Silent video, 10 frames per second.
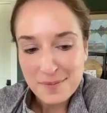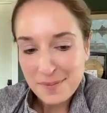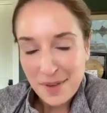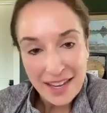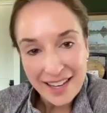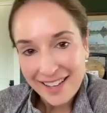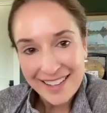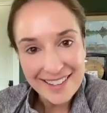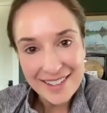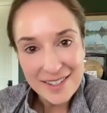
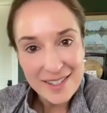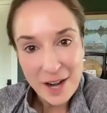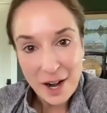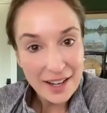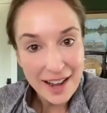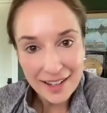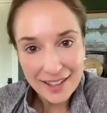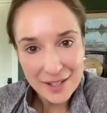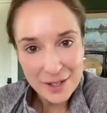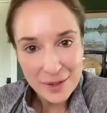being starting
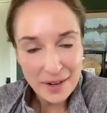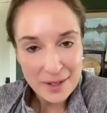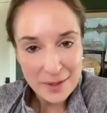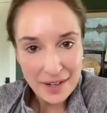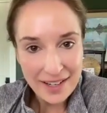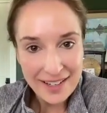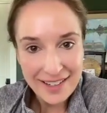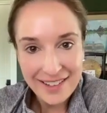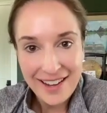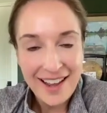college in 2020
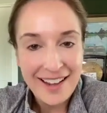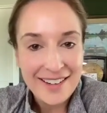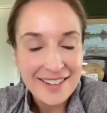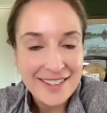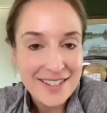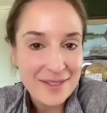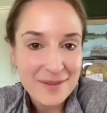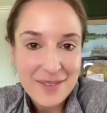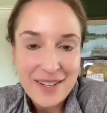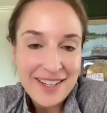and
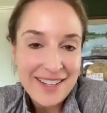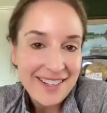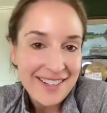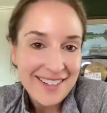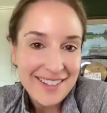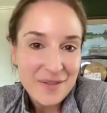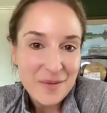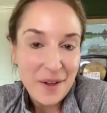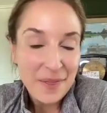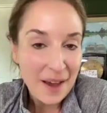
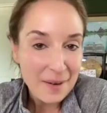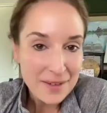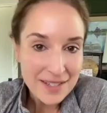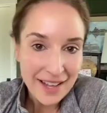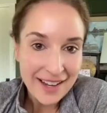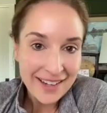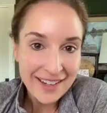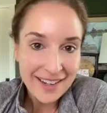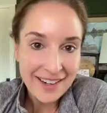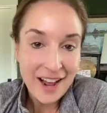what that was like
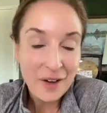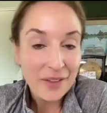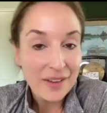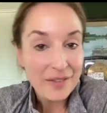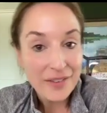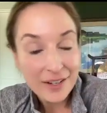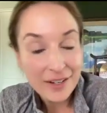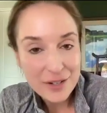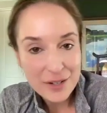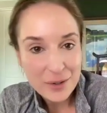and how they
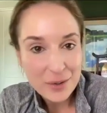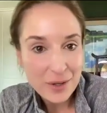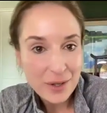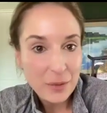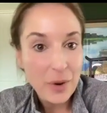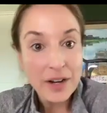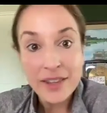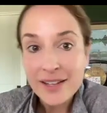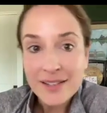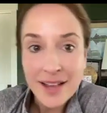finished school and where
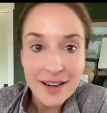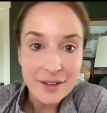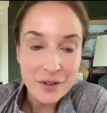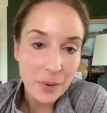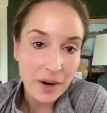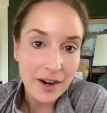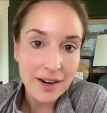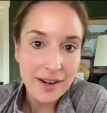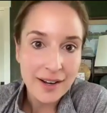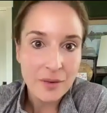they decided to
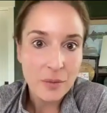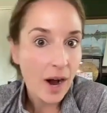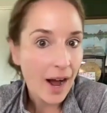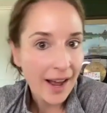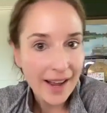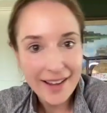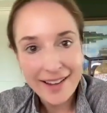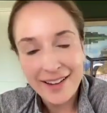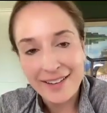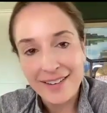work and why
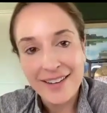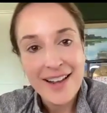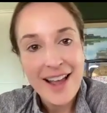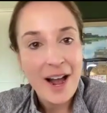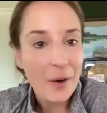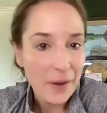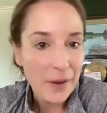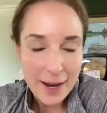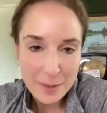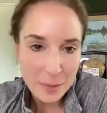and how their
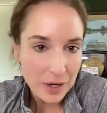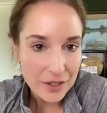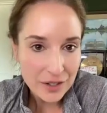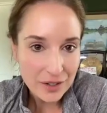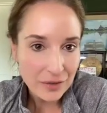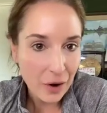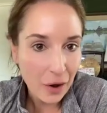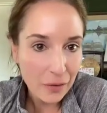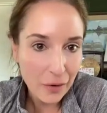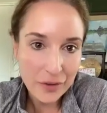aspirations
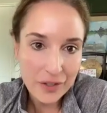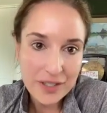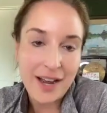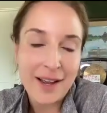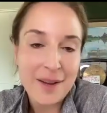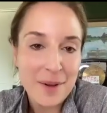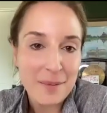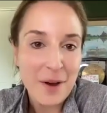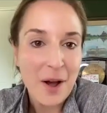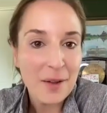evolve over time
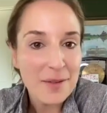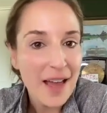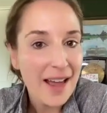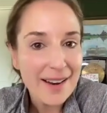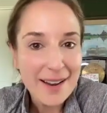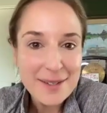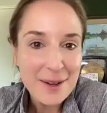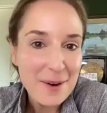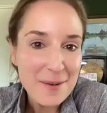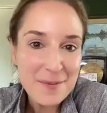and all of that. And
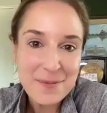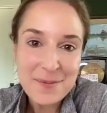so